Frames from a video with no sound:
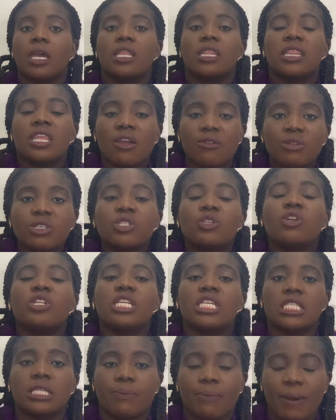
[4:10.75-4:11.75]
There is no
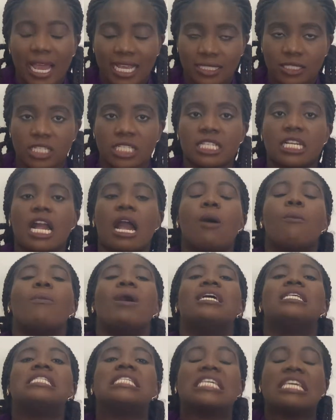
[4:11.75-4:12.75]
need to buy surgical
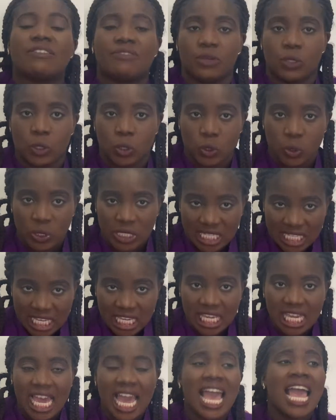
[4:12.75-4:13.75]
mask if you're not
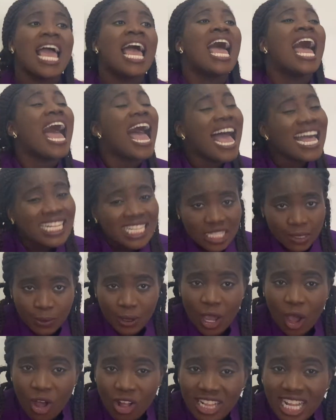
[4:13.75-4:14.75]
sick. And to
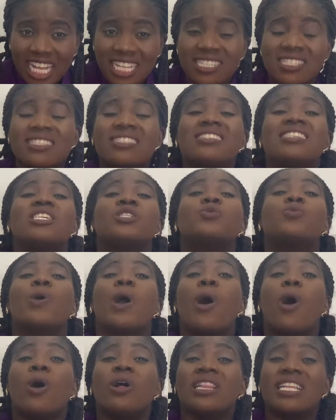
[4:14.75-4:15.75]
be honest, since we're
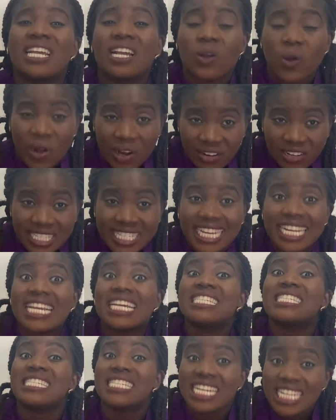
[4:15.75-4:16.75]
all in quarantine,
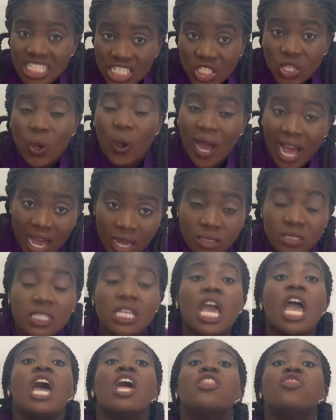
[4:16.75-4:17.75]
you're staying in your house,
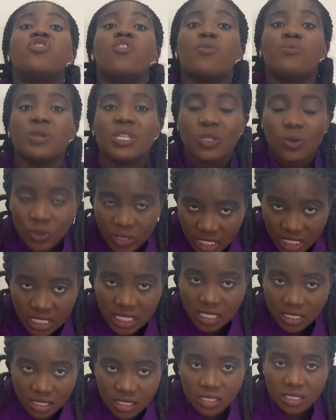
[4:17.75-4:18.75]
there'll be no need
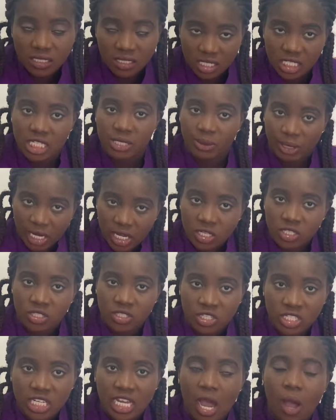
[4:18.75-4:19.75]
to use the
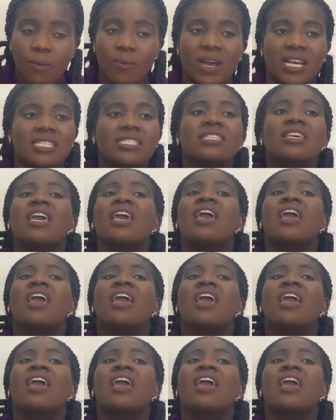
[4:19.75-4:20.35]
surgical mask.